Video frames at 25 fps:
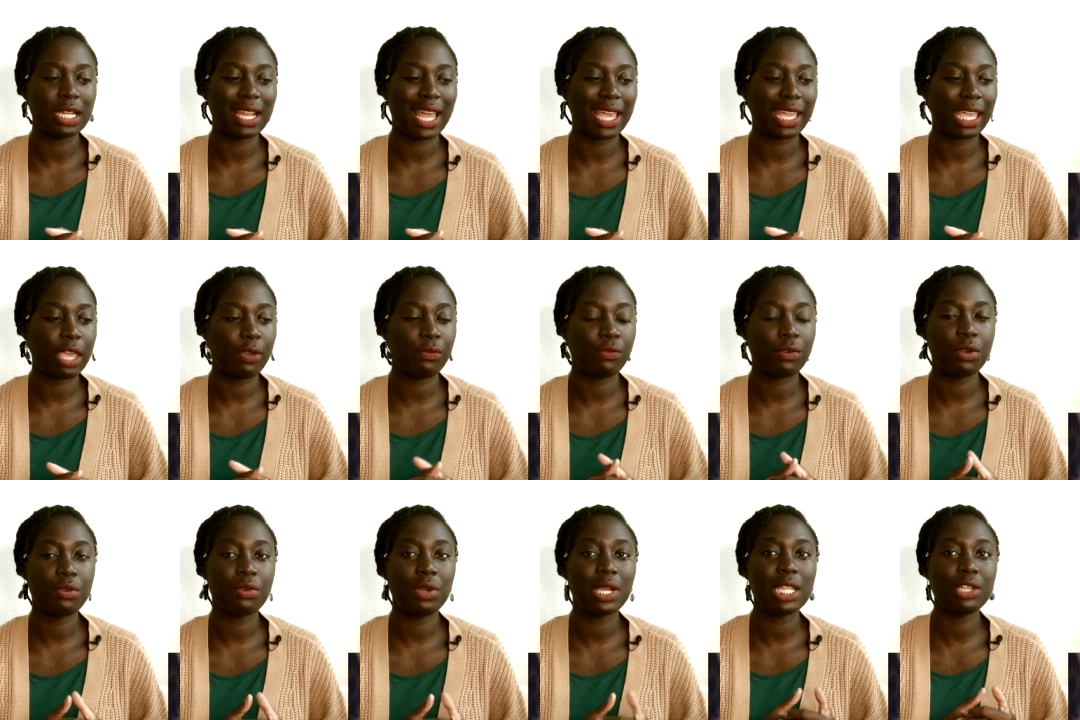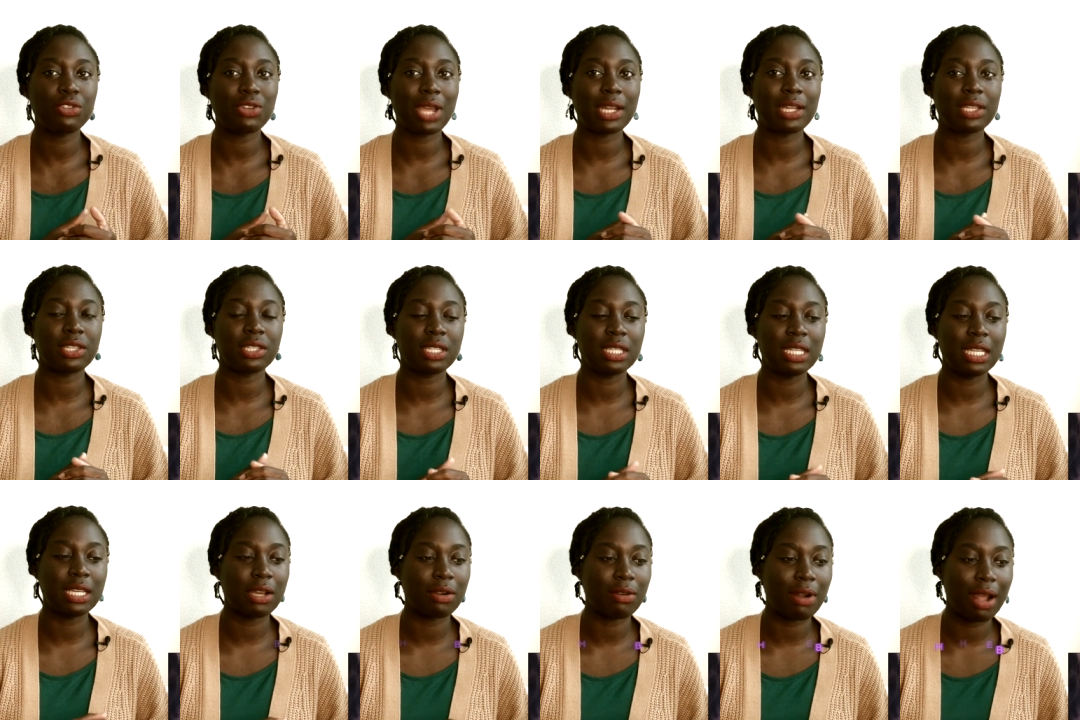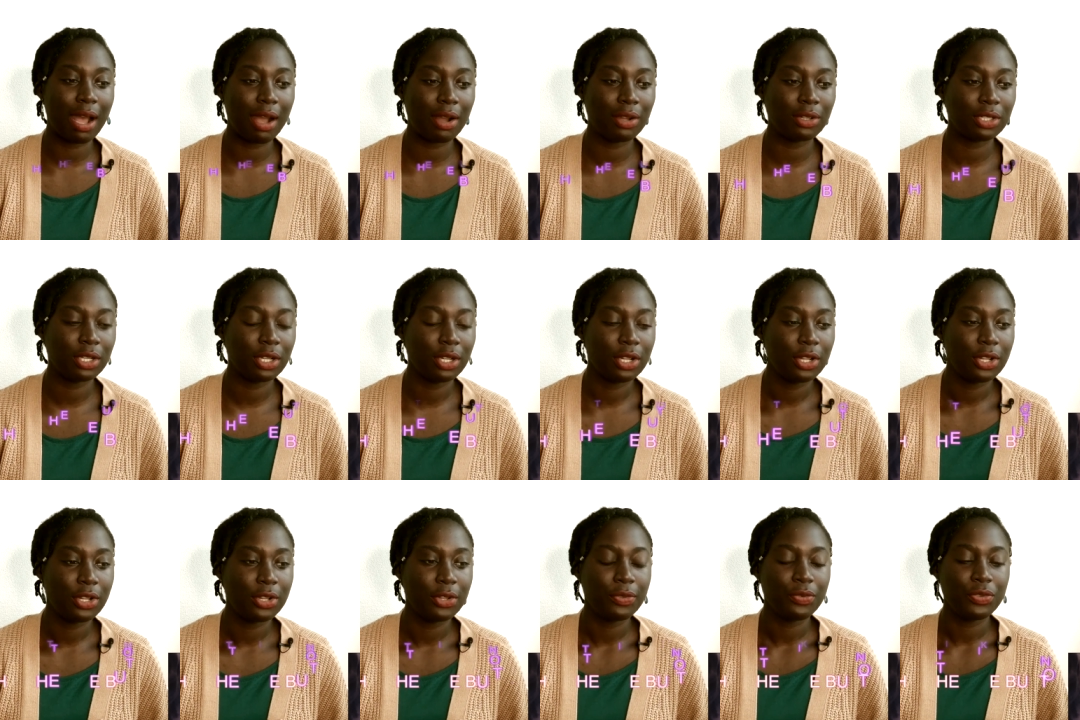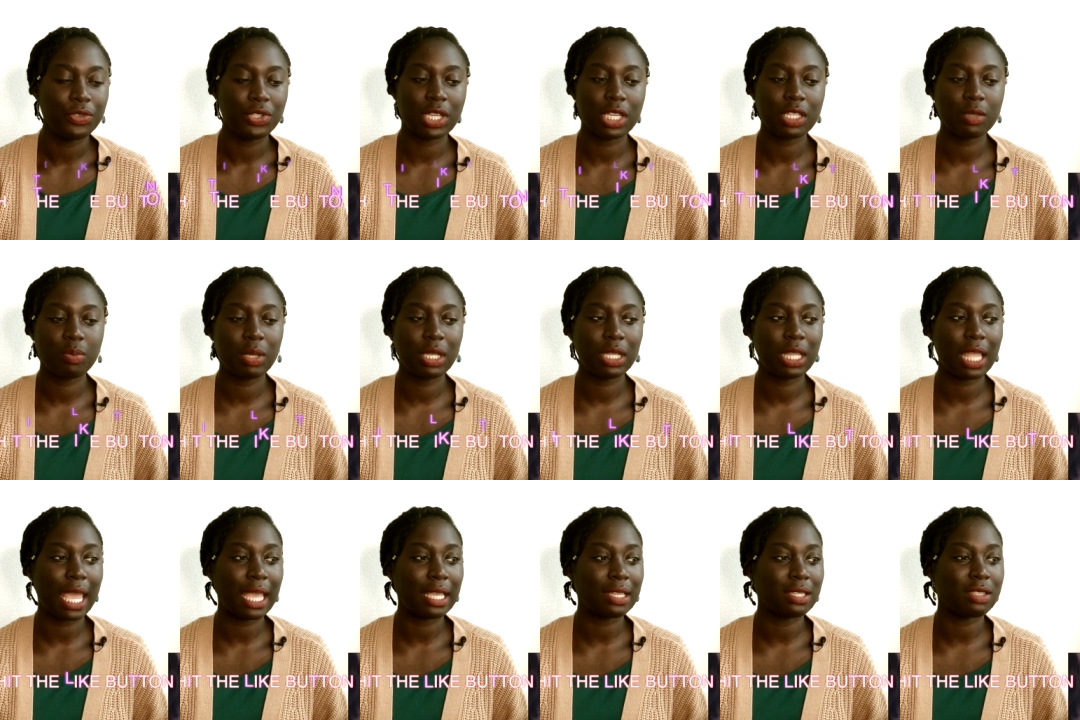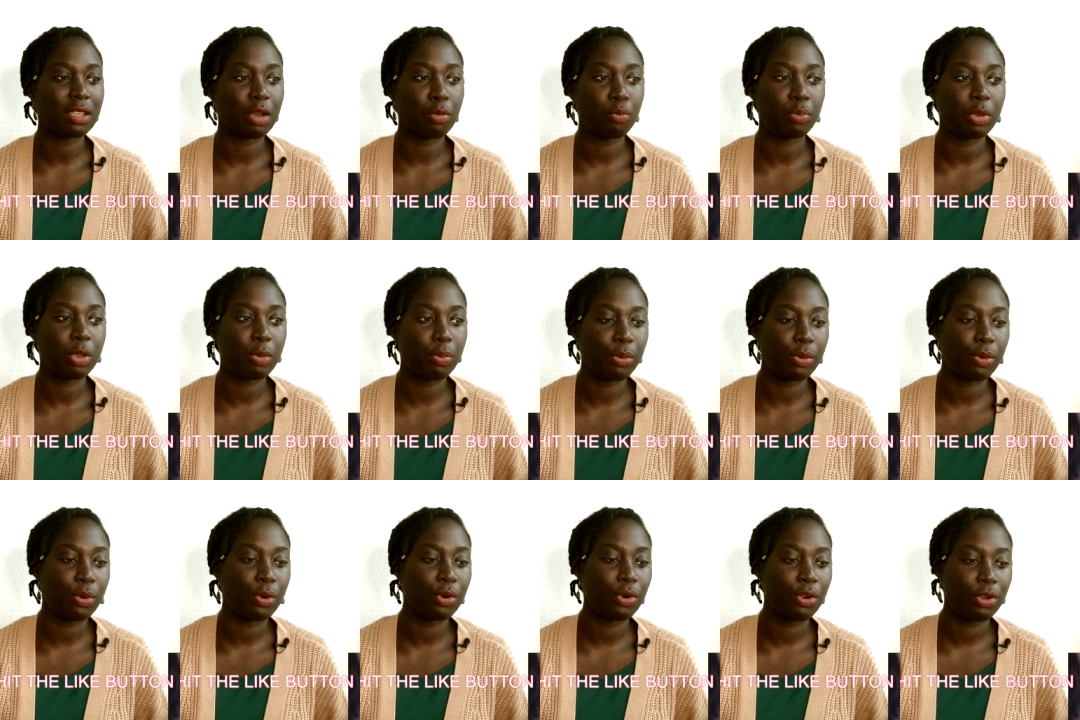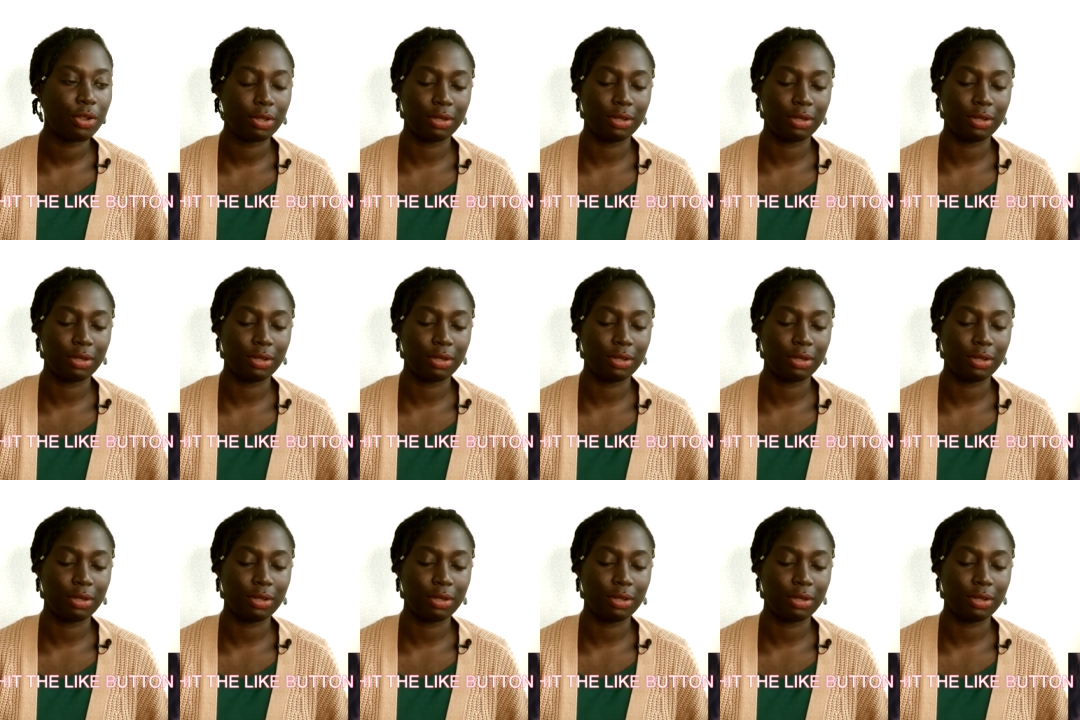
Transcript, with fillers: Like, if you're really trying to sneak around, just be like some people,